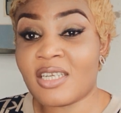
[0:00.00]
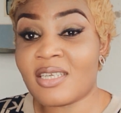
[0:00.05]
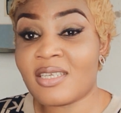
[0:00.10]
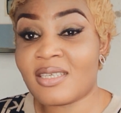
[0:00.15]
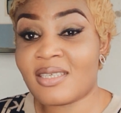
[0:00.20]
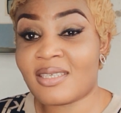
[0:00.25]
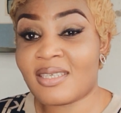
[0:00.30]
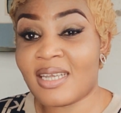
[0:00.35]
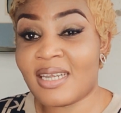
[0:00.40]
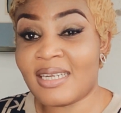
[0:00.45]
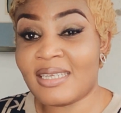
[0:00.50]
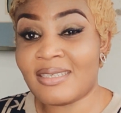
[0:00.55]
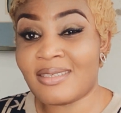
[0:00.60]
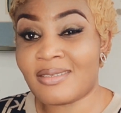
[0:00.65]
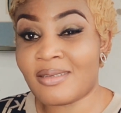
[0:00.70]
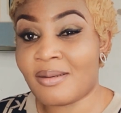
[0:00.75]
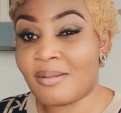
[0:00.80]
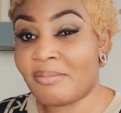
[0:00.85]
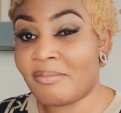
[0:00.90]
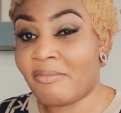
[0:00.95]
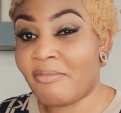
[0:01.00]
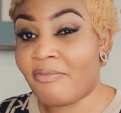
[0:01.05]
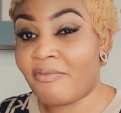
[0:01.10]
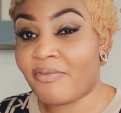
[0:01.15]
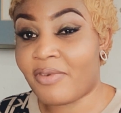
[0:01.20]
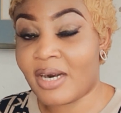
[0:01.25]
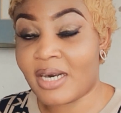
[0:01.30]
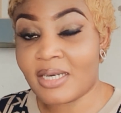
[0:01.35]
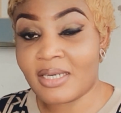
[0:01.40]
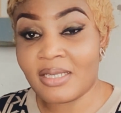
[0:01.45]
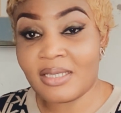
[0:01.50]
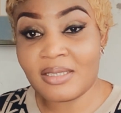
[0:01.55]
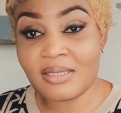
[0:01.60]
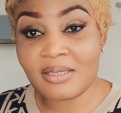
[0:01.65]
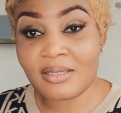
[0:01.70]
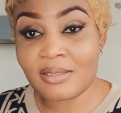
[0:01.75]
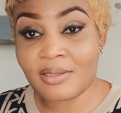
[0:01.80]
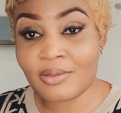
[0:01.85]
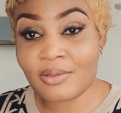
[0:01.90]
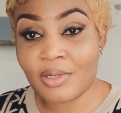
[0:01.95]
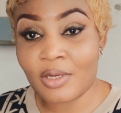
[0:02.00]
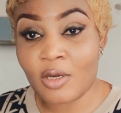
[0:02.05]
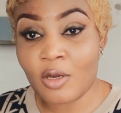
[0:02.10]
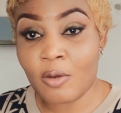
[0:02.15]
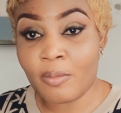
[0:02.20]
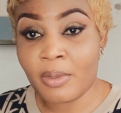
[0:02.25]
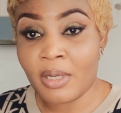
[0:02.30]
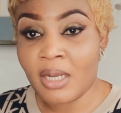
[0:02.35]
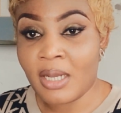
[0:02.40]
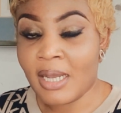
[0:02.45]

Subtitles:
is selling some fattening syrup,